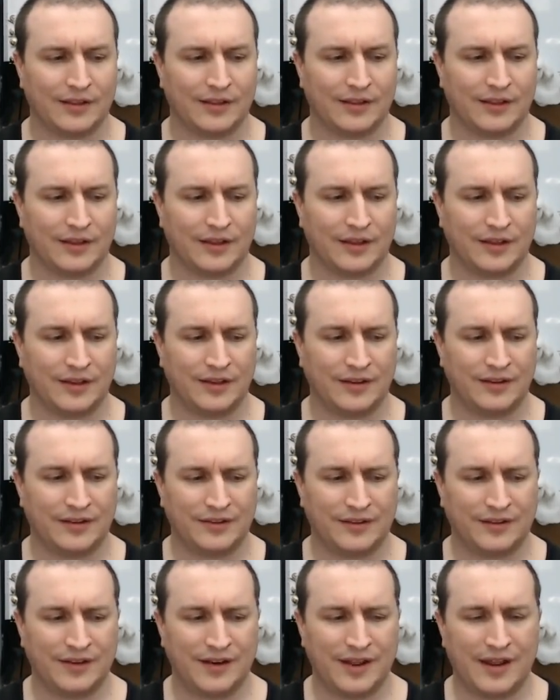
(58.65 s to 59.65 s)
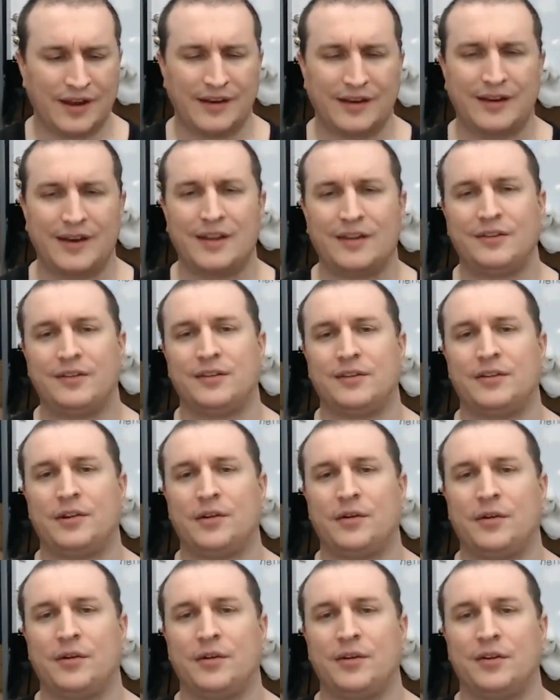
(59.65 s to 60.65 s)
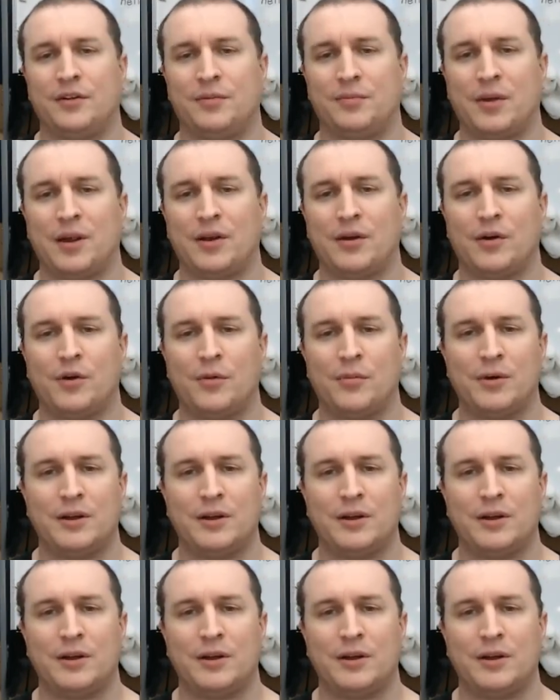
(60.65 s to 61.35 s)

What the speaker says: it's not necessary to spend a whole bunch of